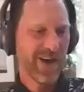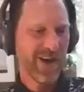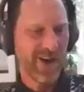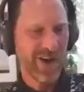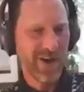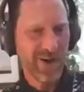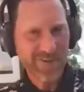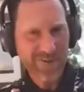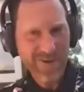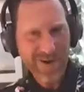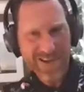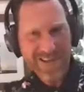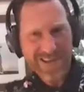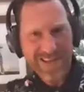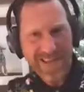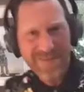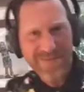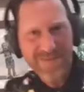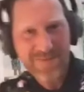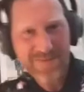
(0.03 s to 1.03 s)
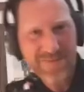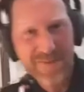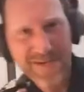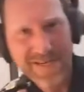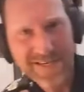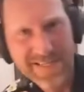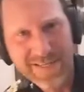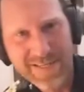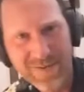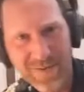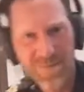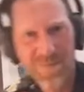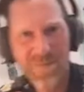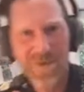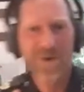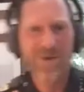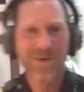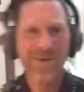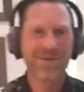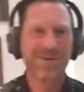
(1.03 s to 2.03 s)
All right, everybody,
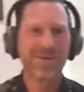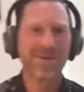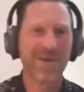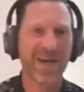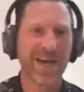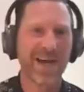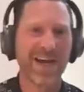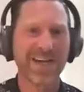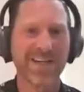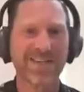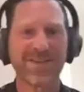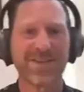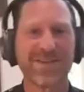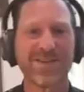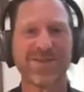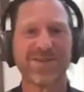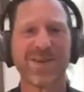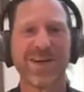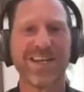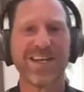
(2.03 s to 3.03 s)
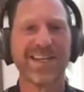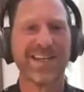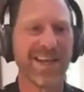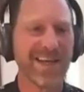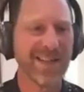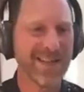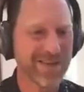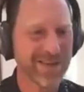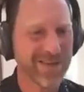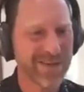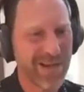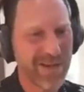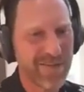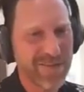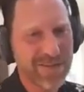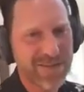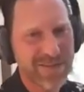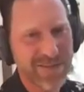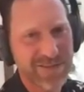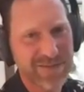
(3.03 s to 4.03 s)
welcome back to another
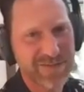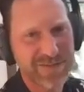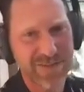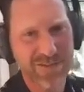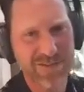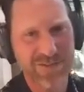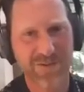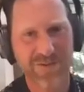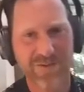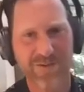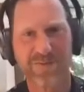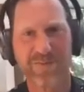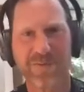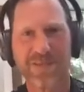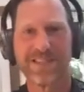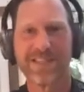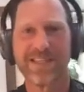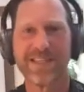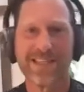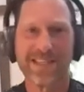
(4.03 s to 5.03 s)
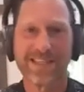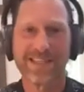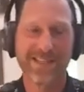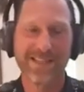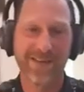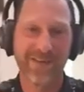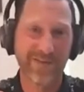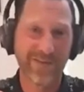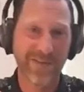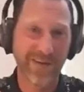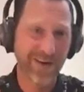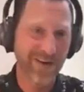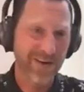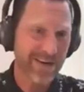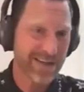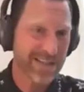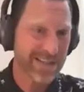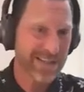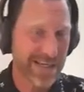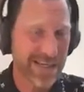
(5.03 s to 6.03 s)
episode of Just Stories with BT. This is a
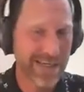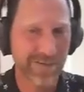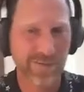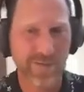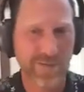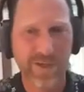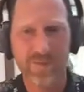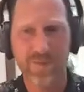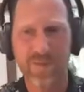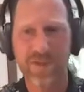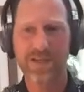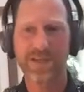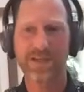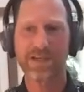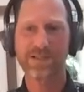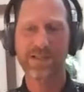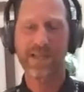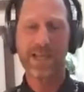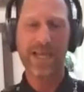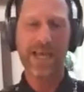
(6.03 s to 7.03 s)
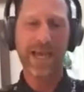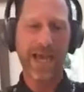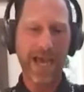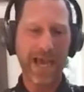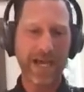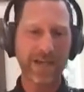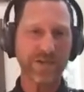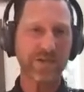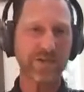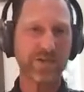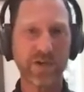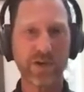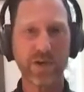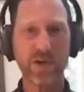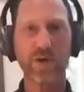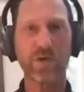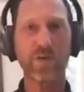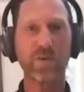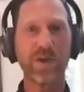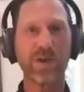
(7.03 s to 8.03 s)
very exciting week because, as you
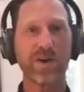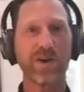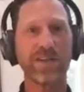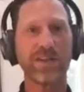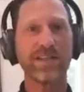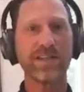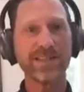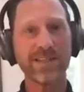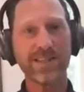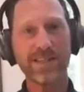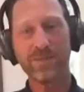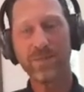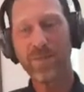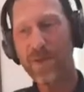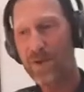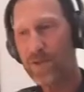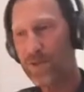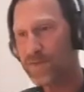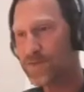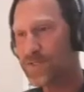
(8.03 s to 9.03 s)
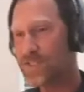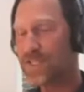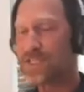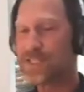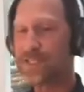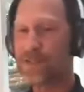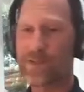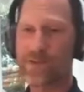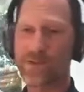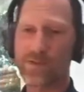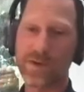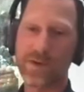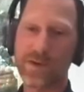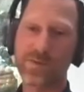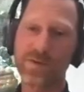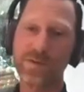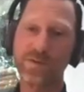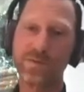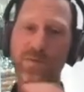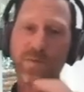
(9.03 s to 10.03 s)
know, we are in the middle of season 3,
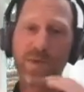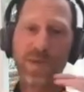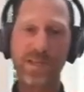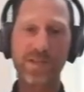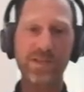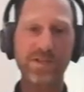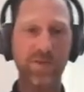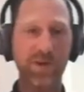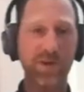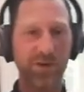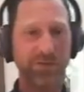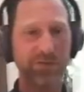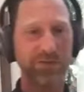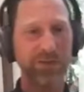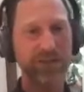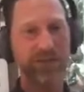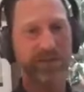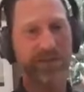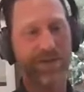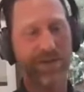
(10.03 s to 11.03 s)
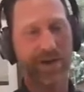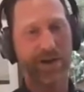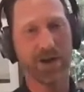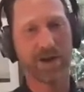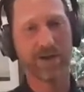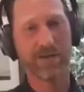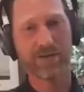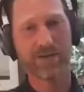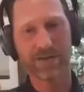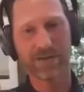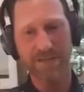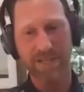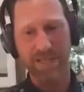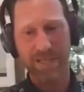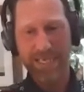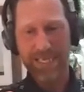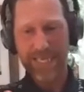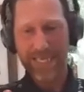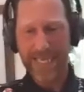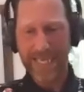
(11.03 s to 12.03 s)
which means we are featuring authors.
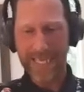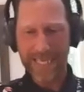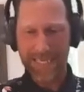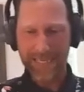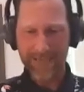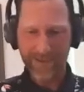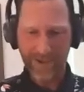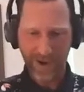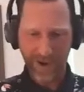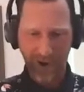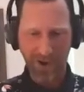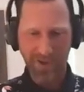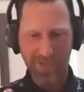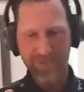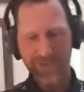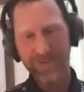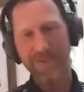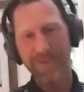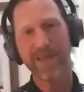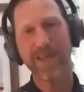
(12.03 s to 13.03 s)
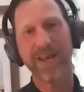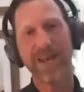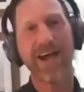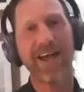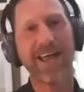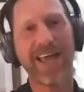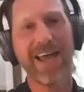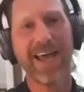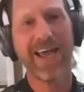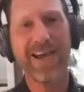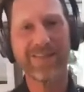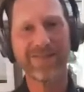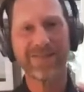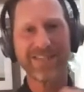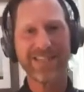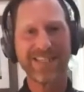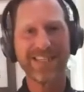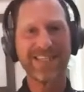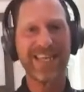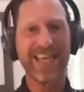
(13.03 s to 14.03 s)
And the author that I have
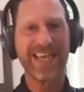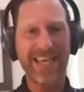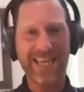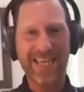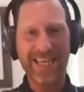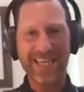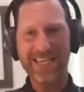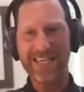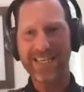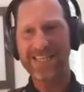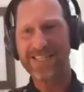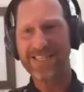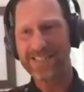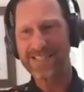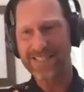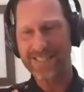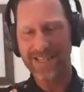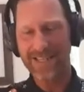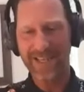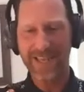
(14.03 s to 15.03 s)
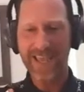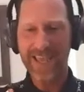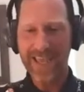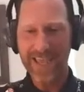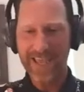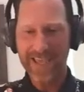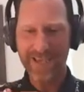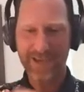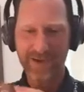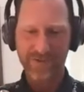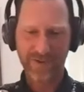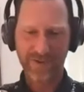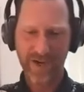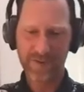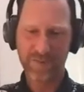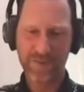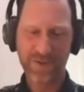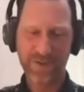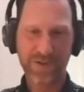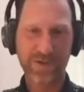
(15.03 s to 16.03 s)
today is
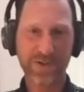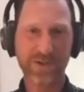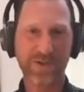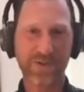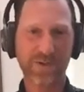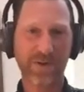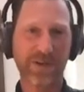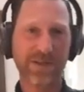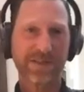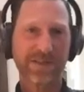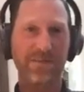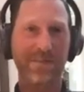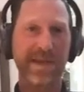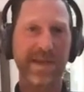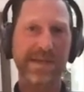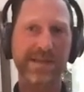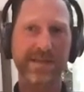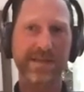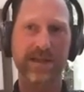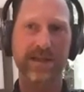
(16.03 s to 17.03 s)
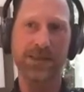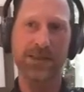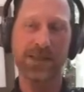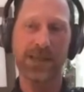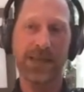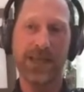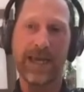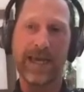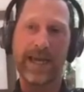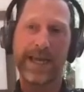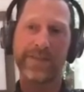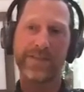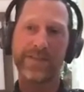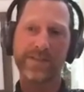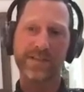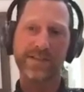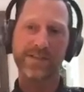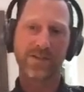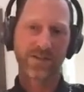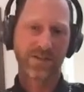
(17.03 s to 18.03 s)
incredible. Her story is amazing, and
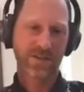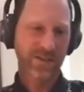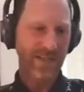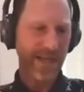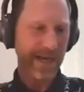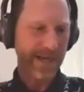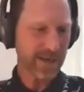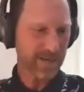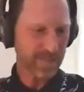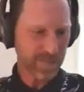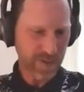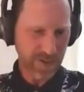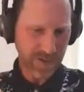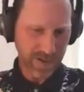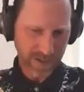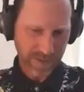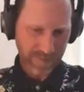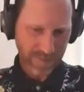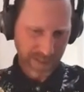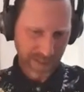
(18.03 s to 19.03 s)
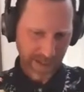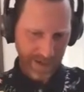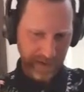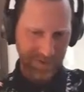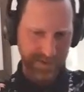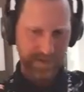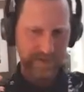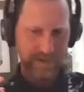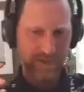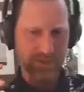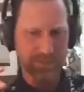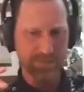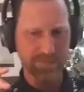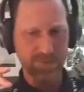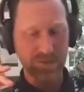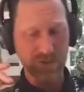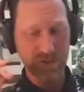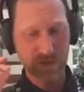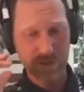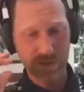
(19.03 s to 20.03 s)
this is her second book coming out
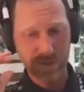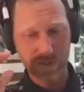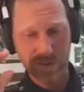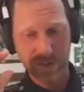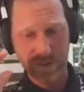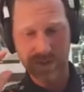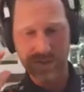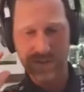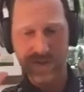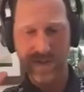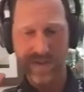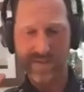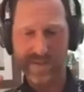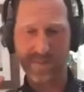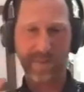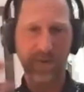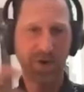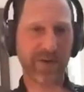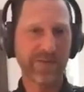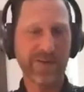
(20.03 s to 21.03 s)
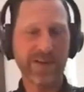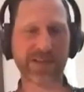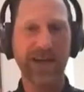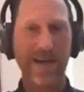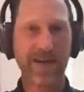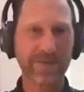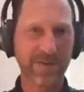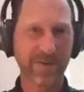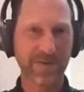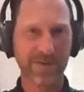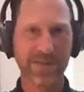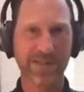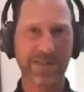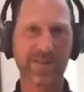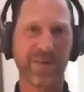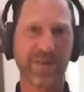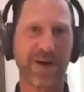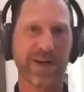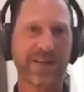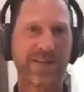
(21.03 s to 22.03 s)
soon. And so it's a perfect time to release
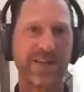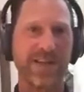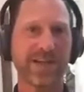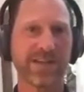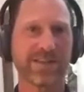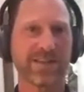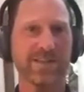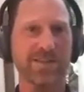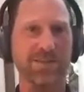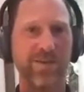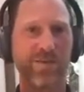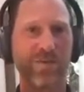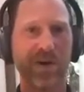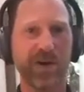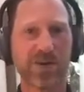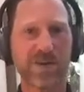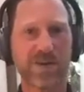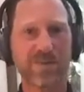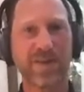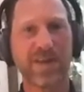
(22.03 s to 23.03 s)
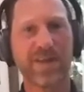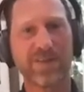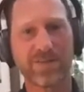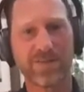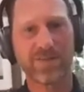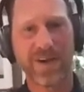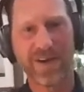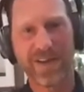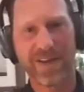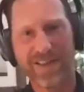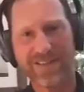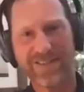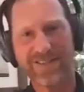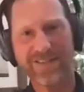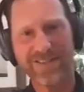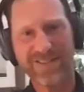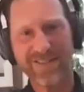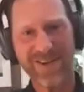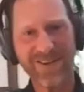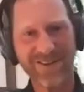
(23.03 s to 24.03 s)
the podcast. And so, welcome Heather Monahan to
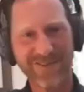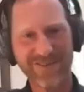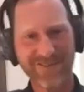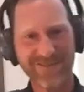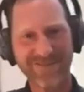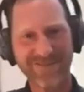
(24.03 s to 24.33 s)
the show.